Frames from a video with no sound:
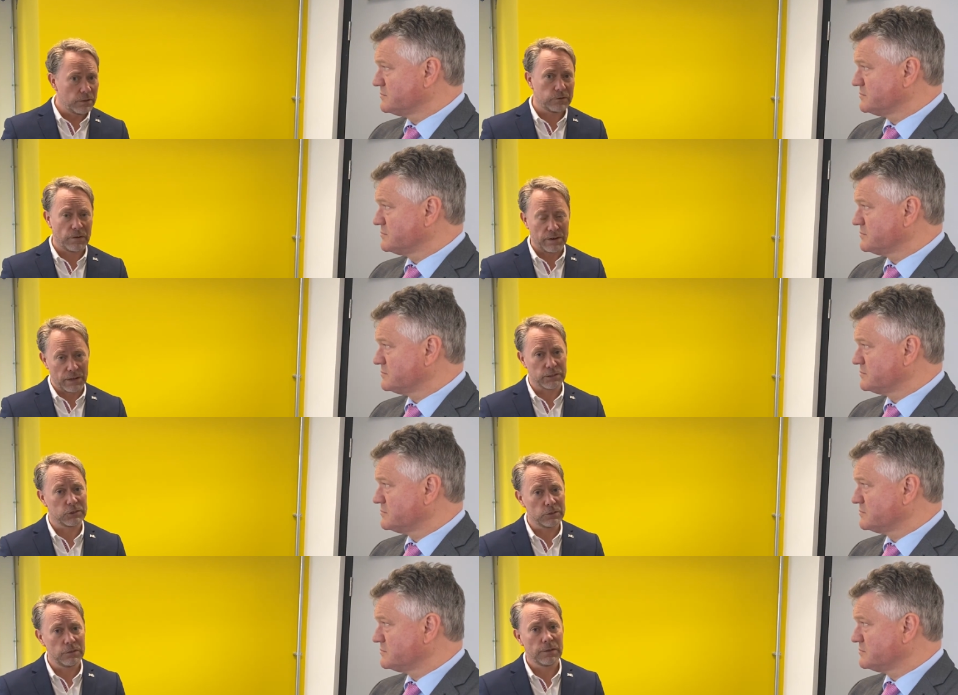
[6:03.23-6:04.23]
Speaker 1: as
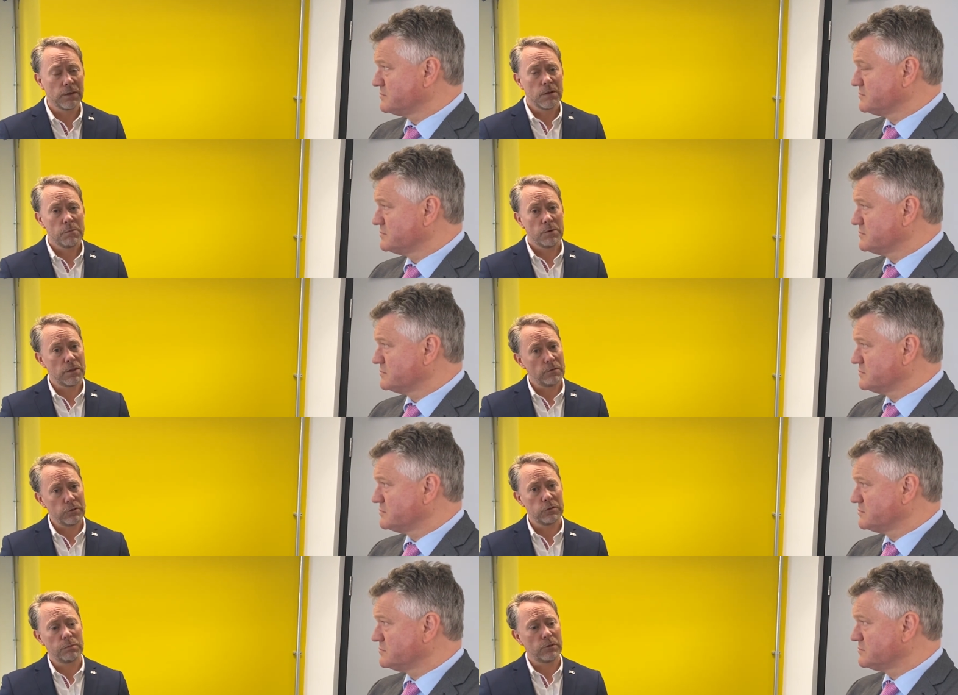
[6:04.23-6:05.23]
financial, but they've
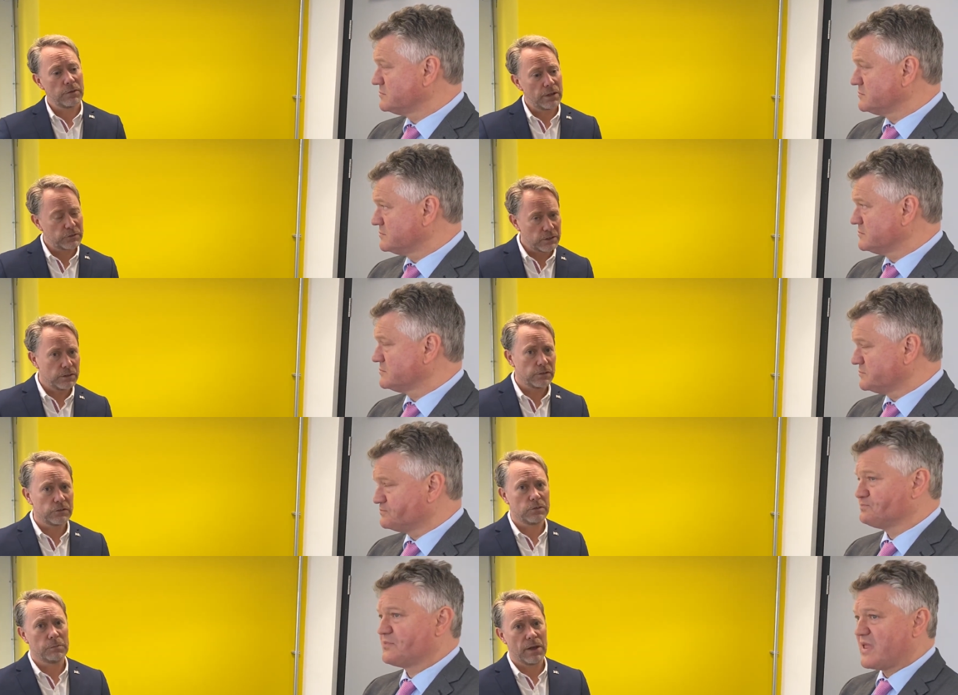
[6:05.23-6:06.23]
also brought their
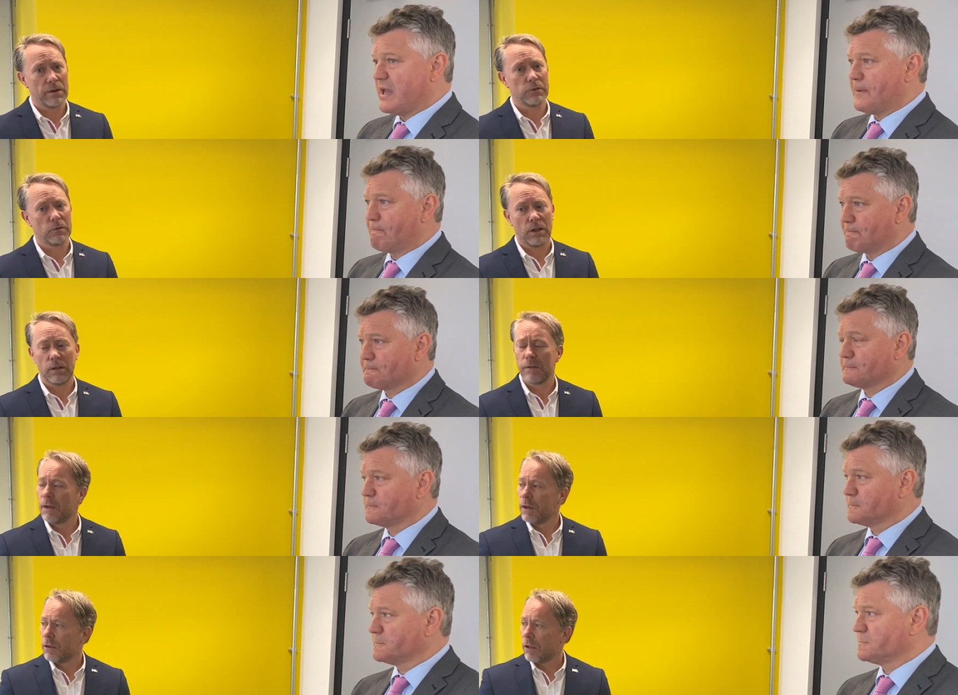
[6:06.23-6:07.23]
skills to there as well.
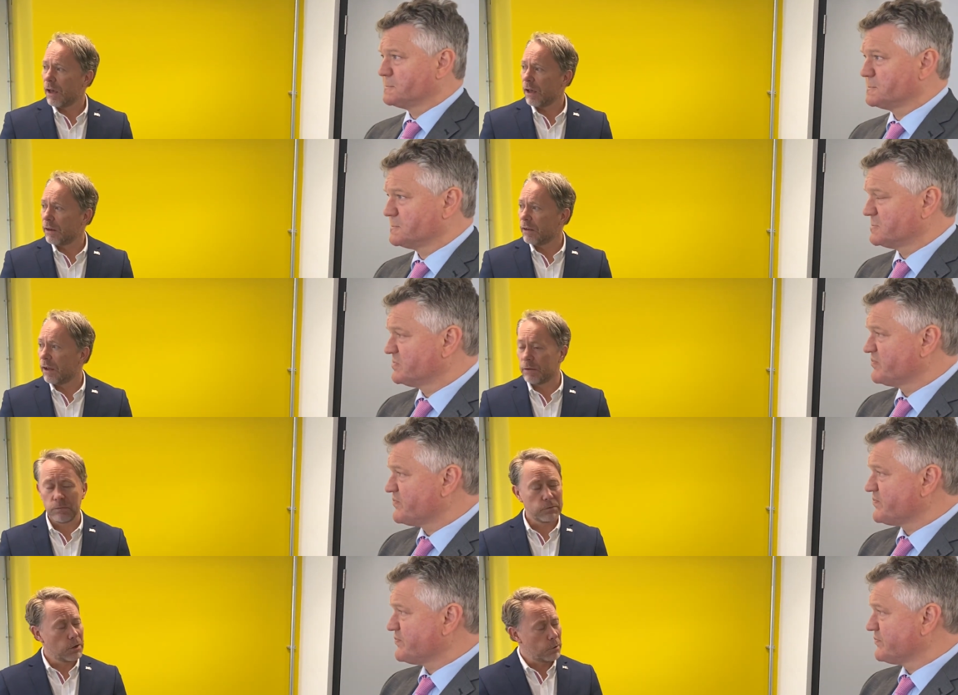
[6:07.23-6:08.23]
And,
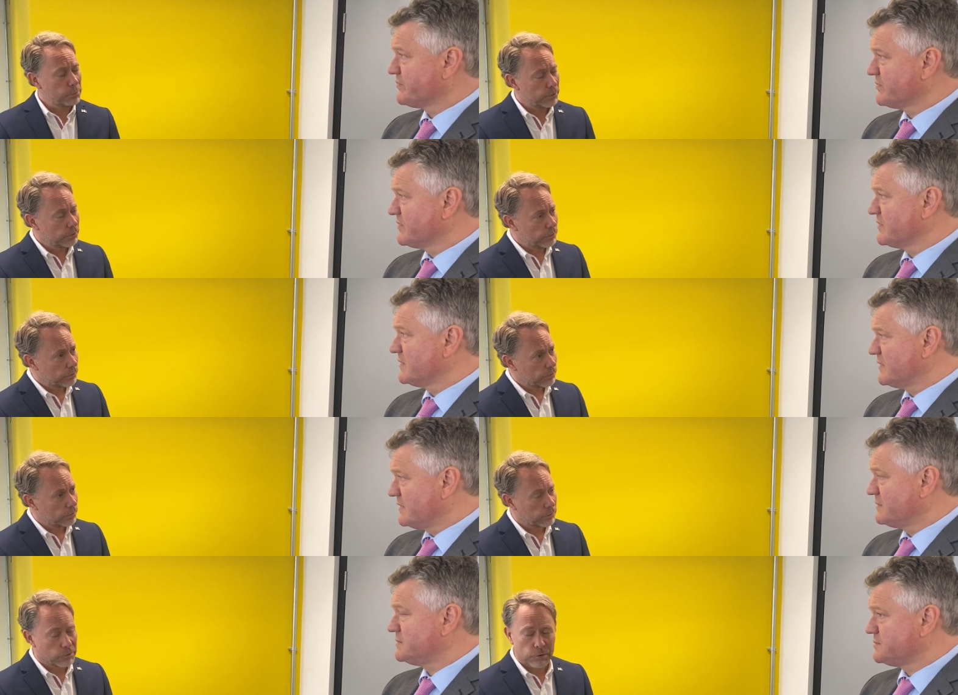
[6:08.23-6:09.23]
and Copeland,
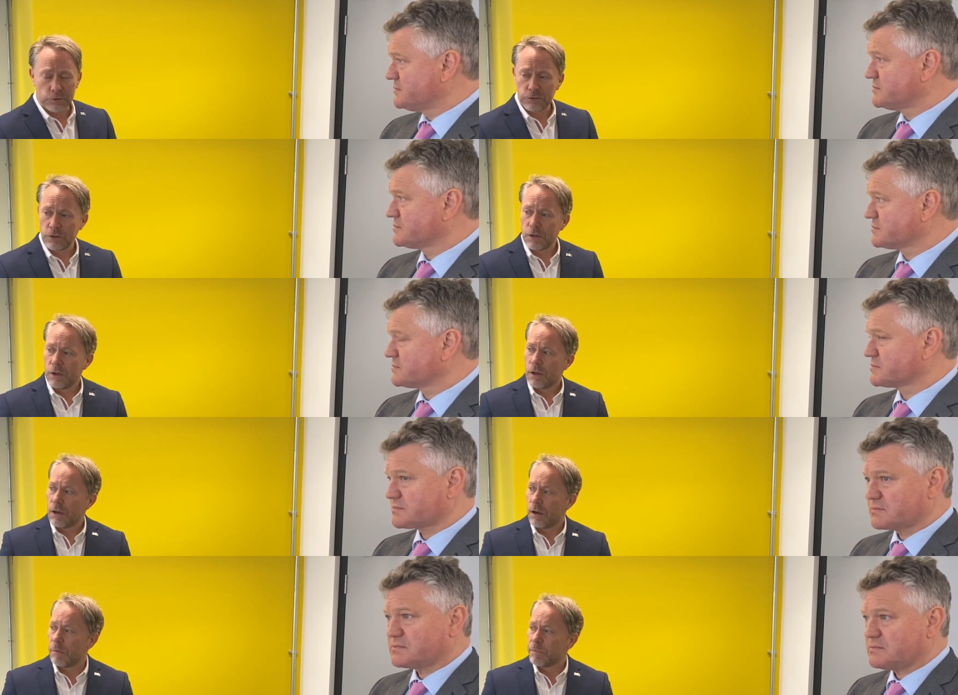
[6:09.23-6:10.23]
of course.
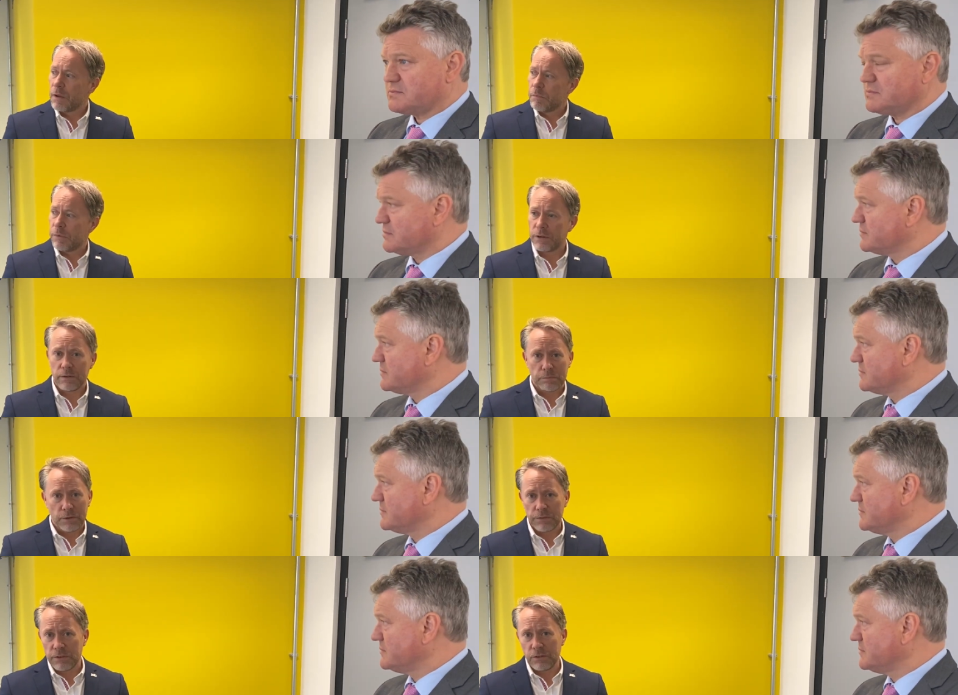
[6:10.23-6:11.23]
Um, but, it,
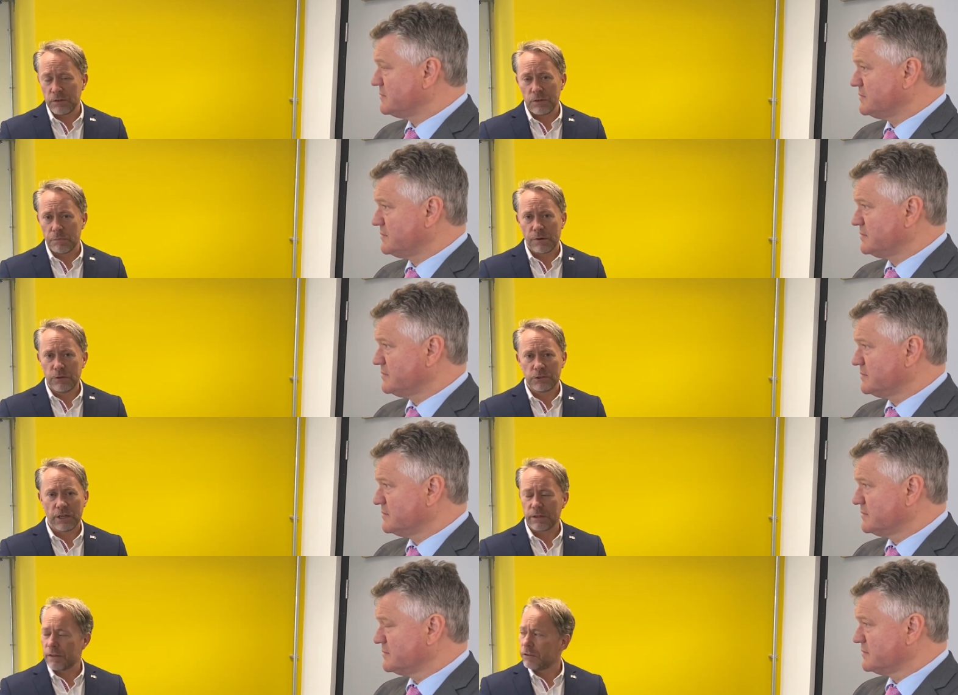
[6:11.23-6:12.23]
but this isn't a
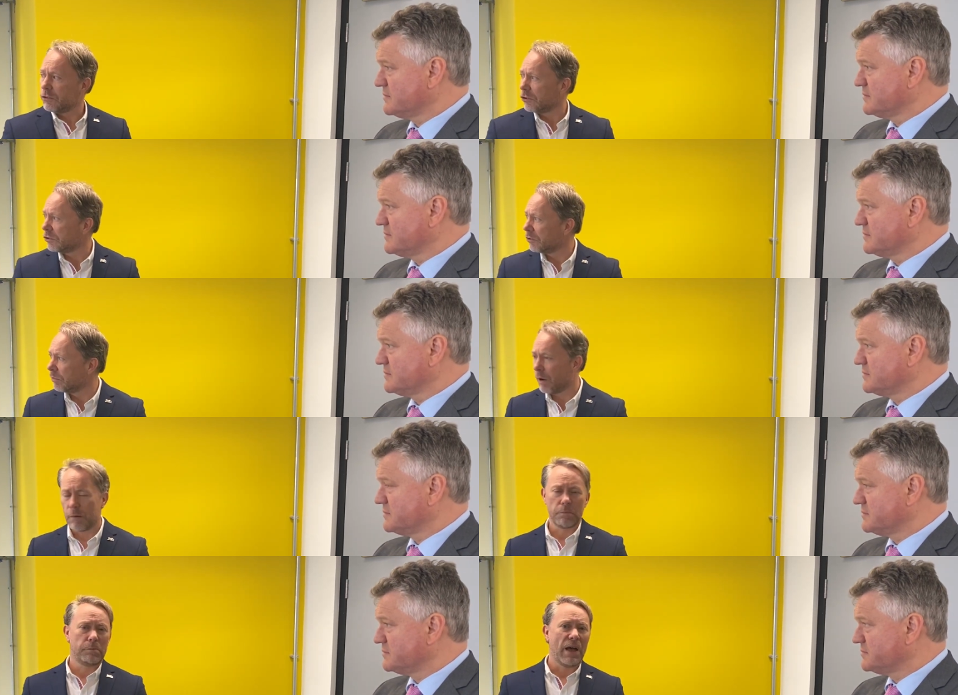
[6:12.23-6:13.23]
project that's just
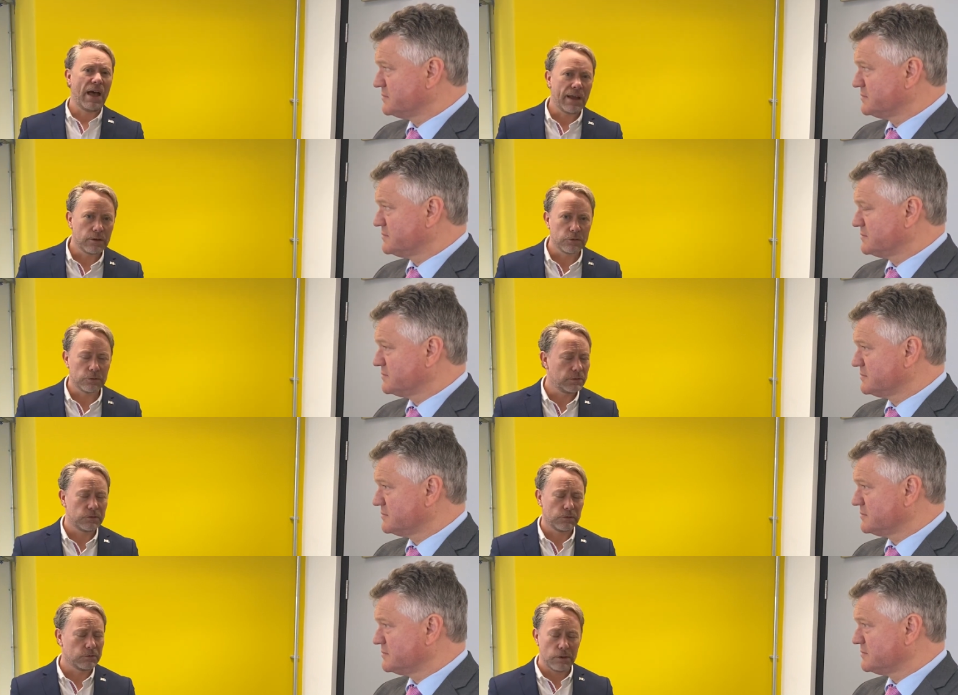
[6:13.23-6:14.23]
about BEC or so it's
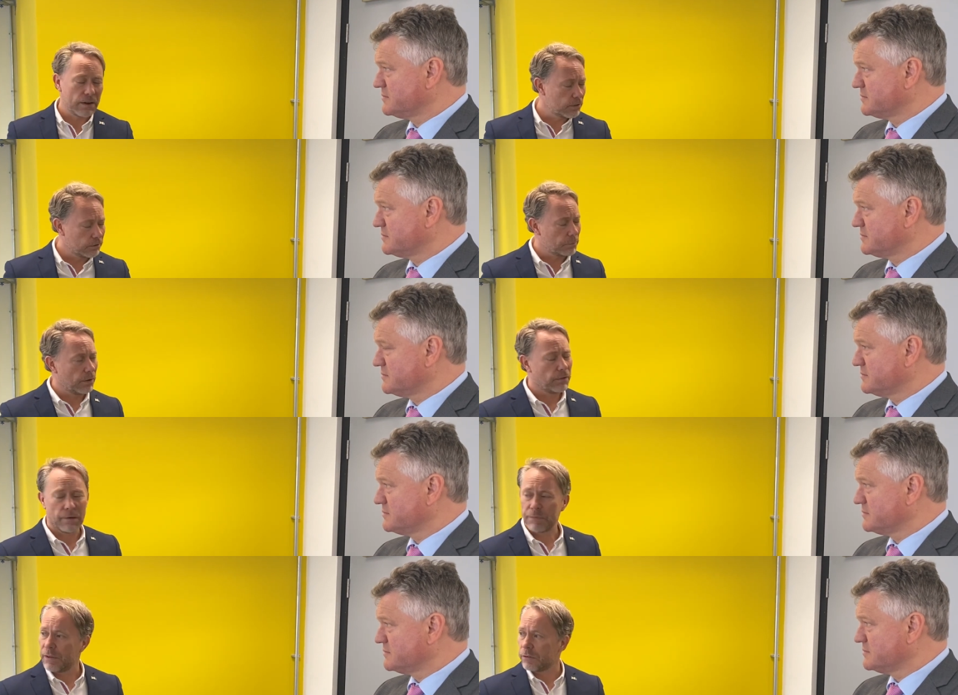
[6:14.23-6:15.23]
not anything about
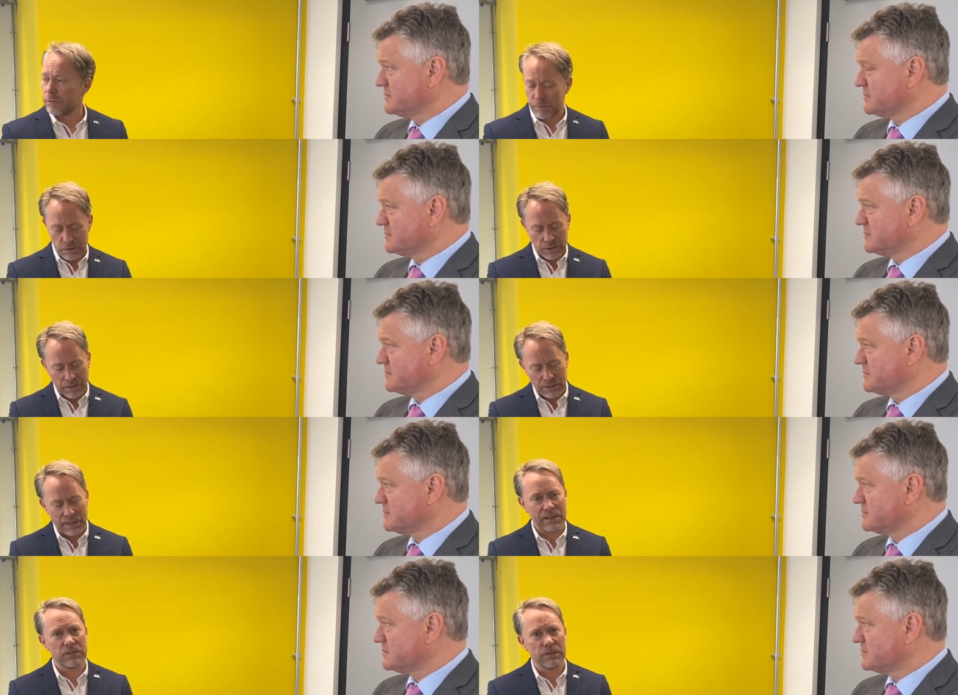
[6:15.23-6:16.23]
that, it's about a
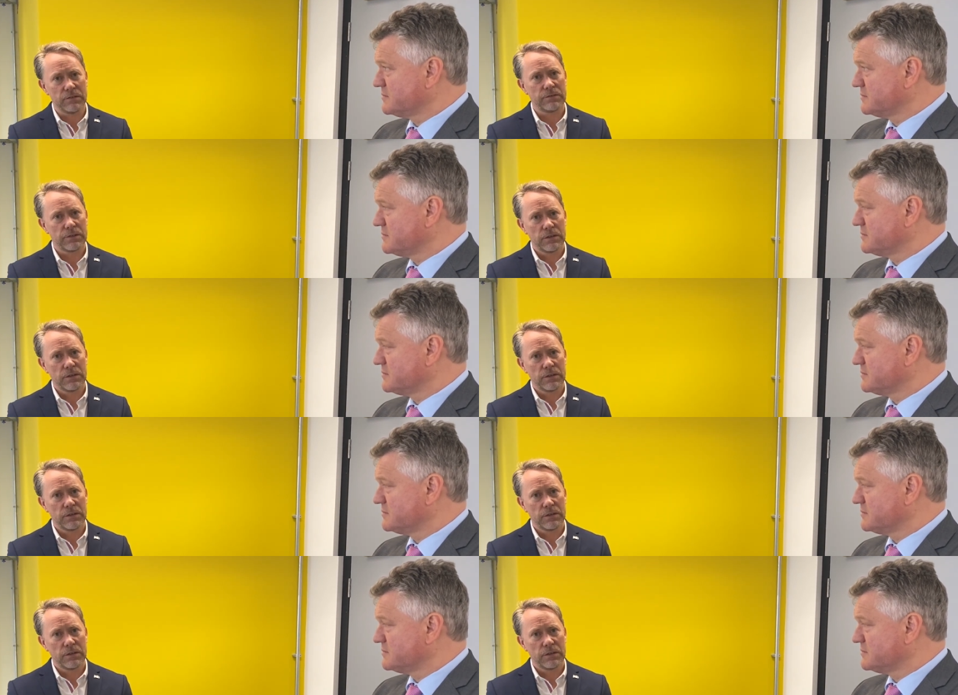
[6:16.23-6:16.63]
collective.